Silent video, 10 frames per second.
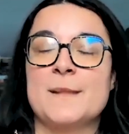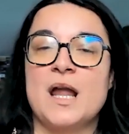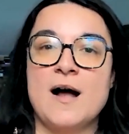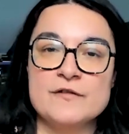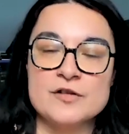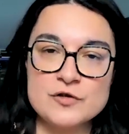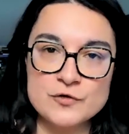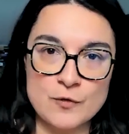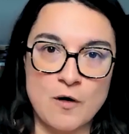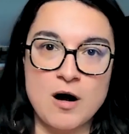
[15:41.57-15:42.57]
have a
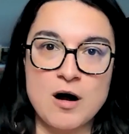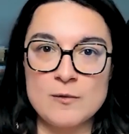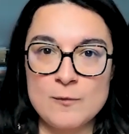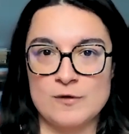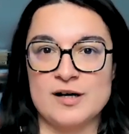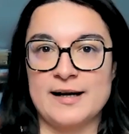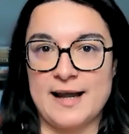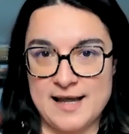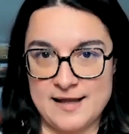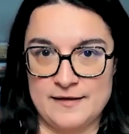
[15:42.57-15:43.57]
strong work
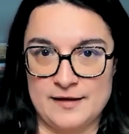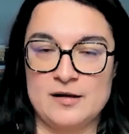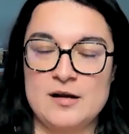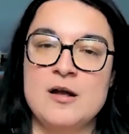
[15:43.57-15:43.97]
ethic,